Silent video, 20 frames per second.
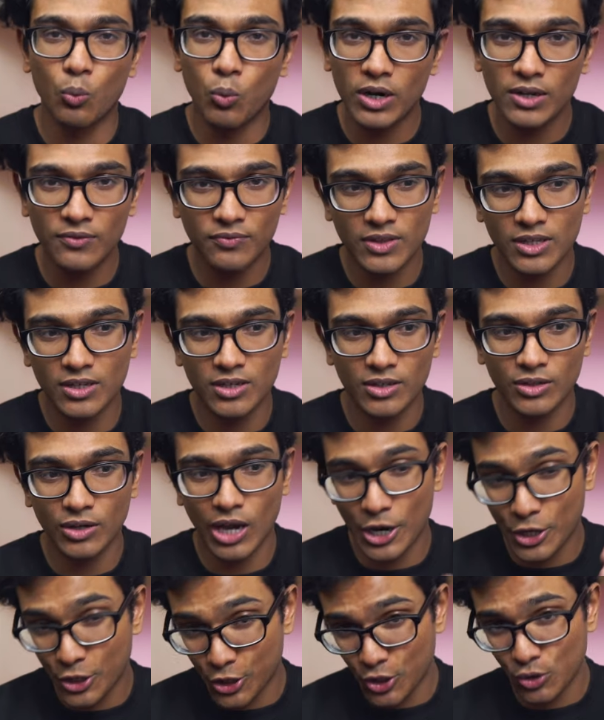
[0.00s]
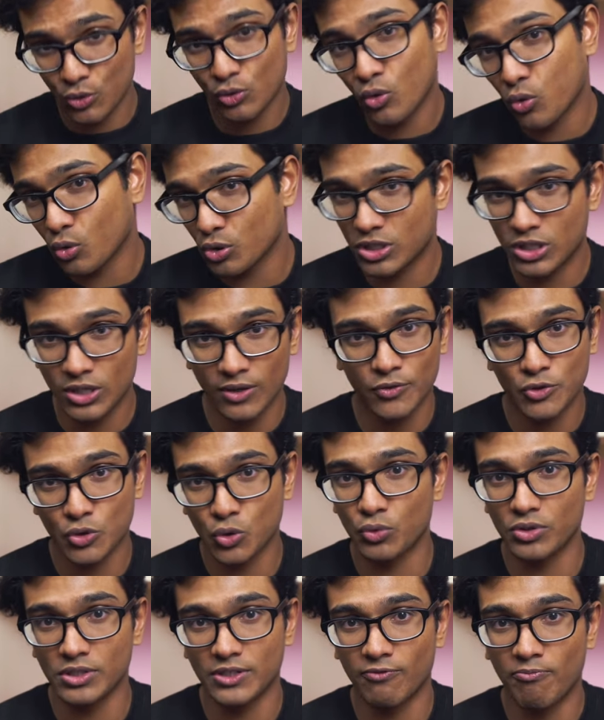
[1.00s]
one of the acute causes of
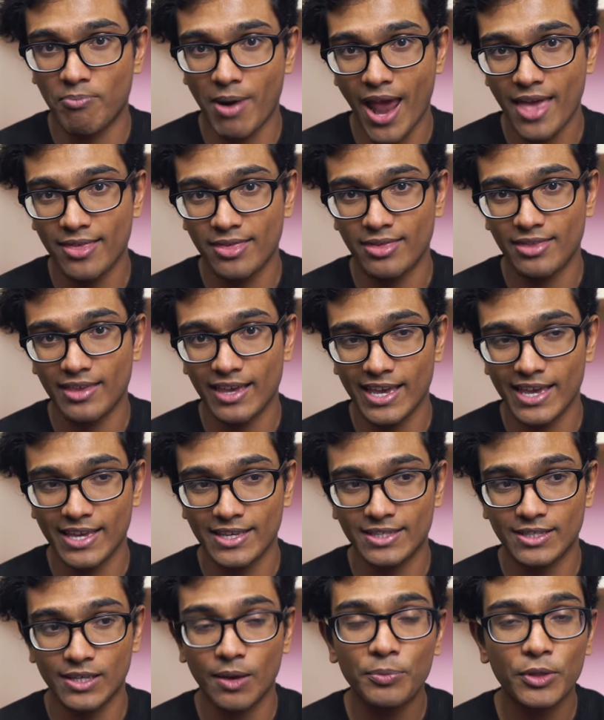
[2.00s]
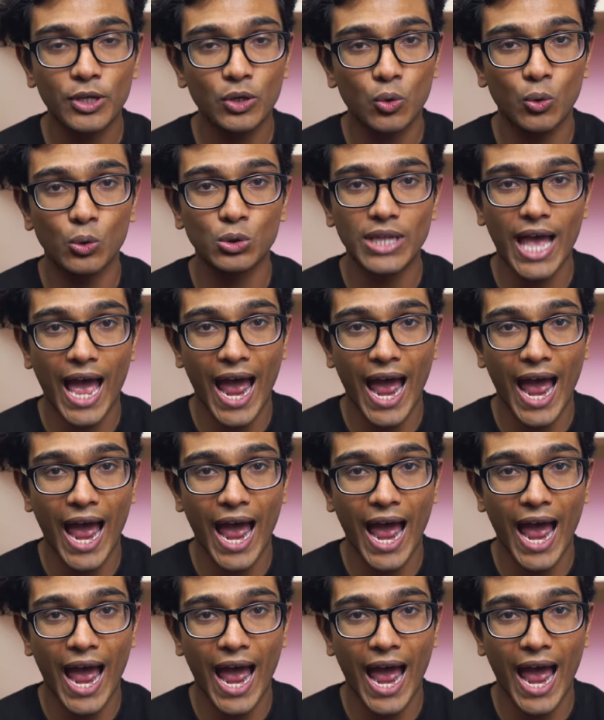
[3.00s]
shortness of breath is something called